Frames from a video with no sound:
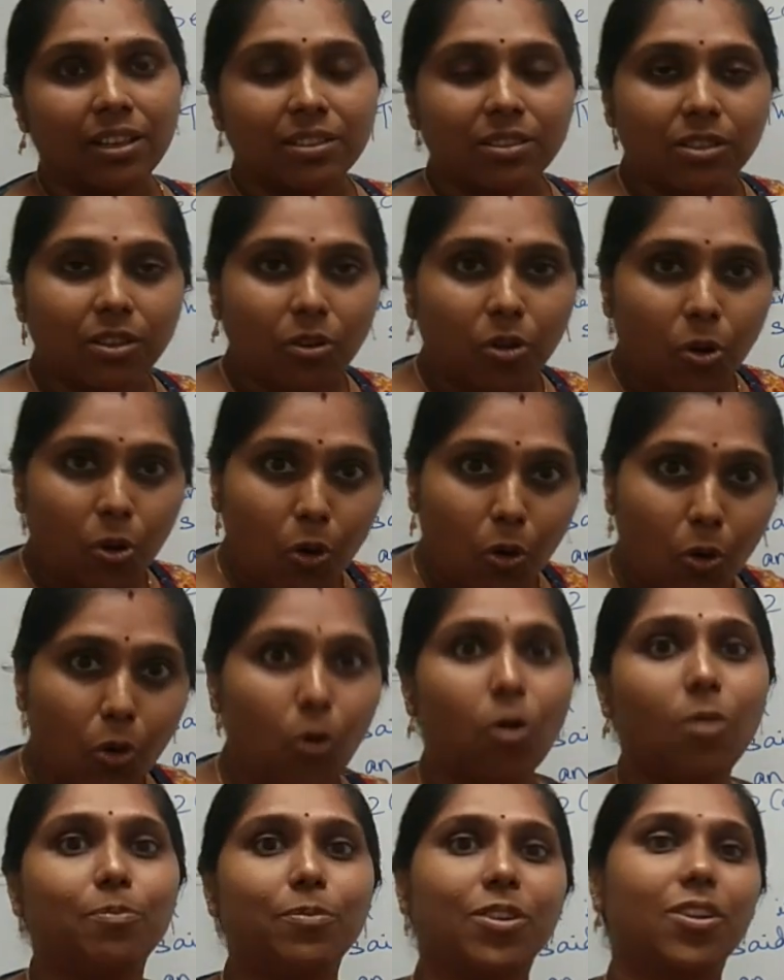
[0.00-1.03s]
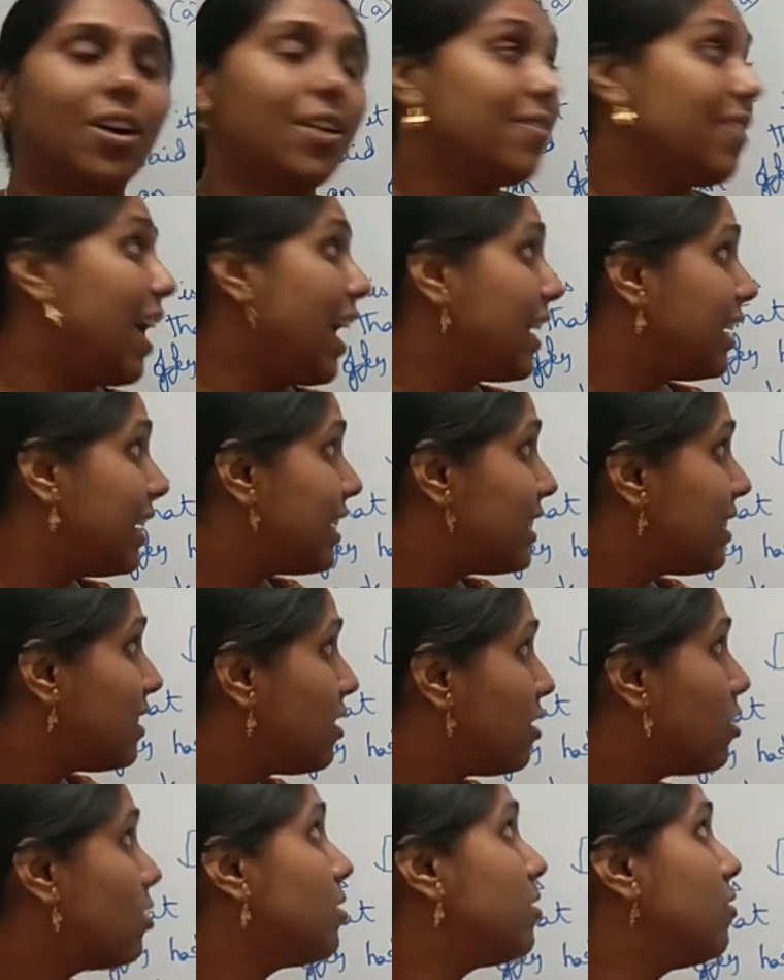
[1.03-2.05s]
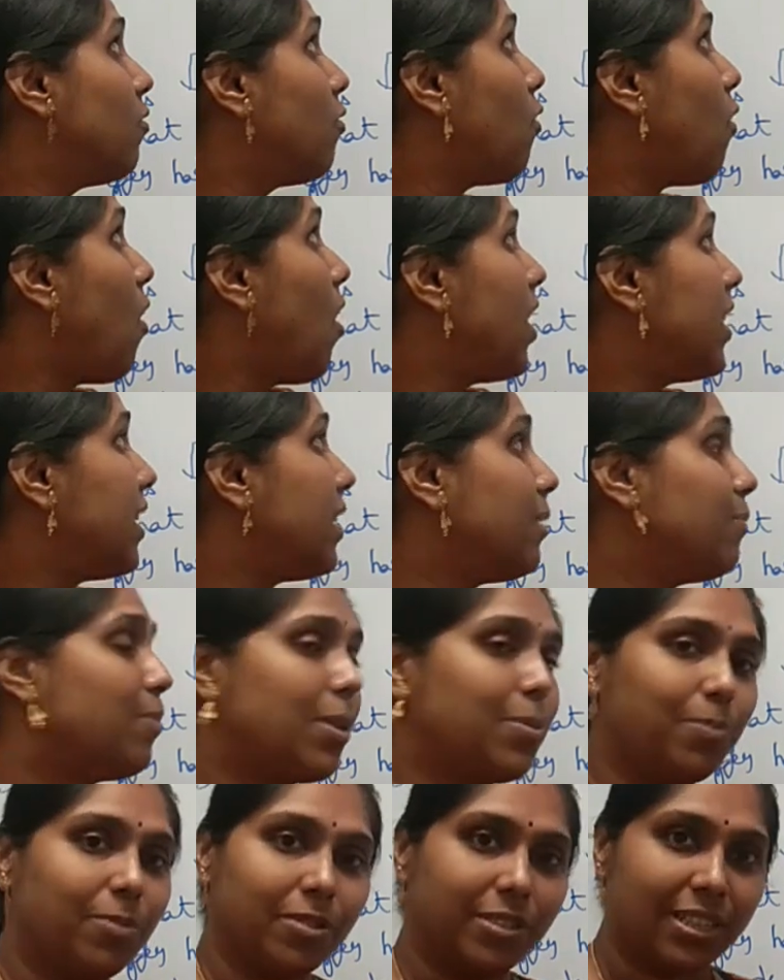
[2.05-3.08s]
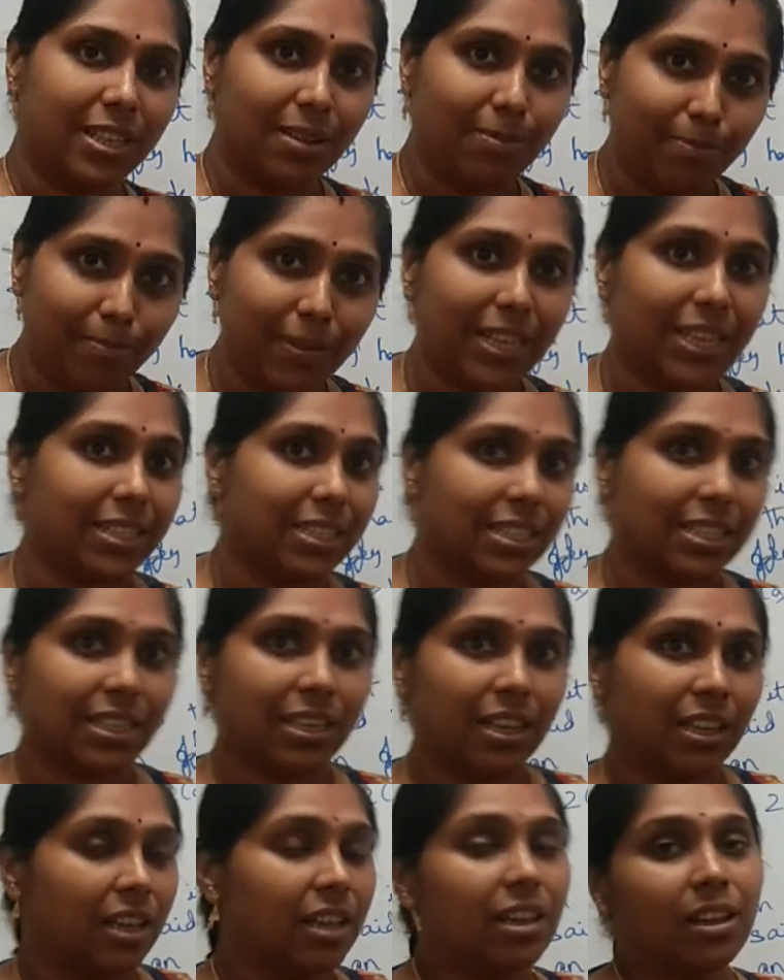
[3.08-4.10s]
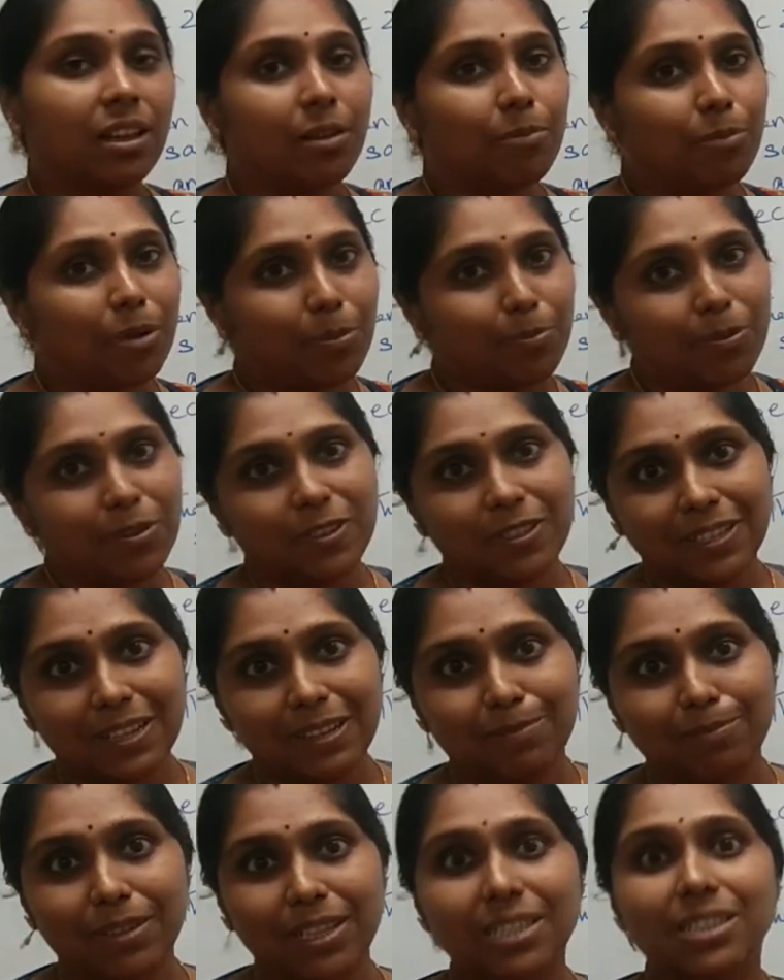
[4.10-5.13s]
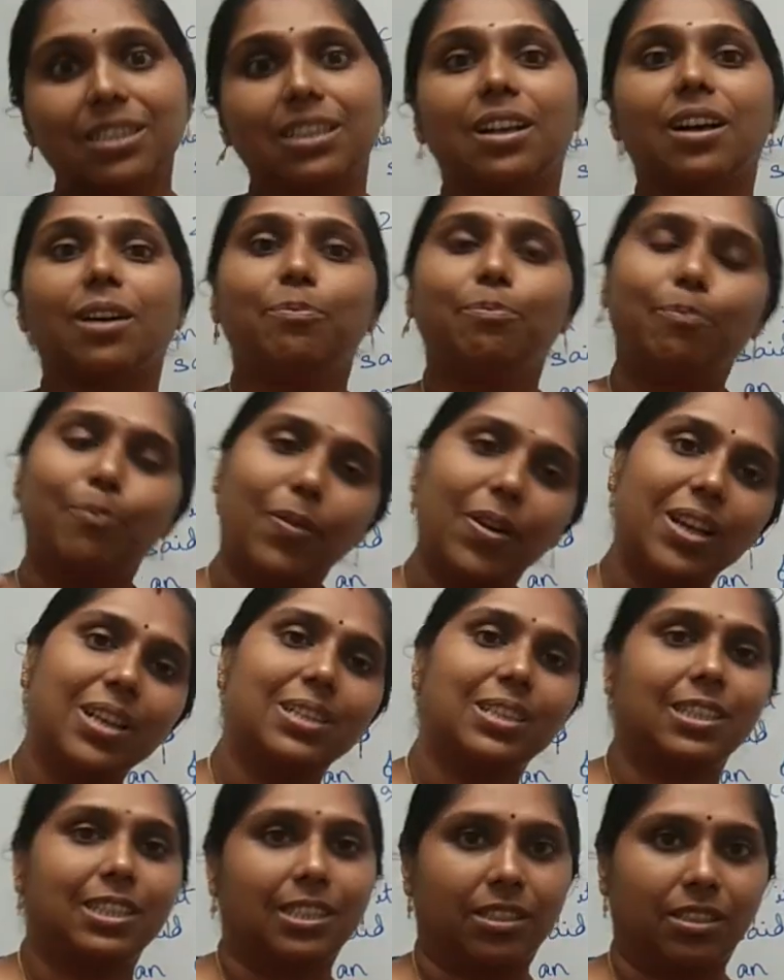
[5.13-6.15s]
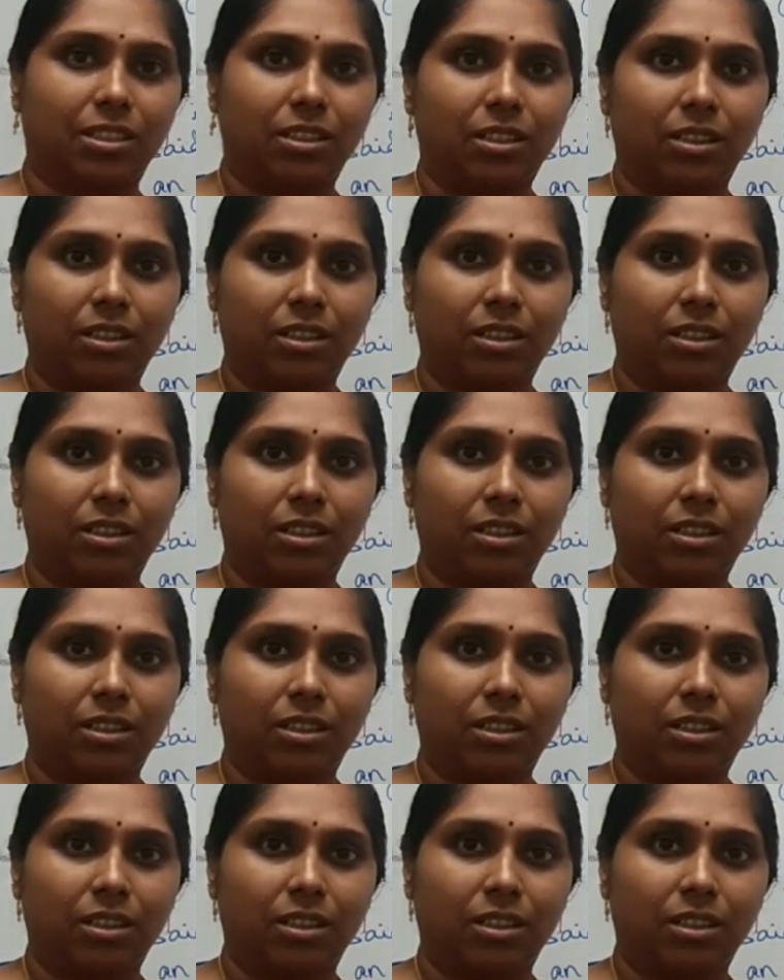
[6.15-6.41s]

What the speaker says: So hope you have understood what a proposal means. Proposal means a person.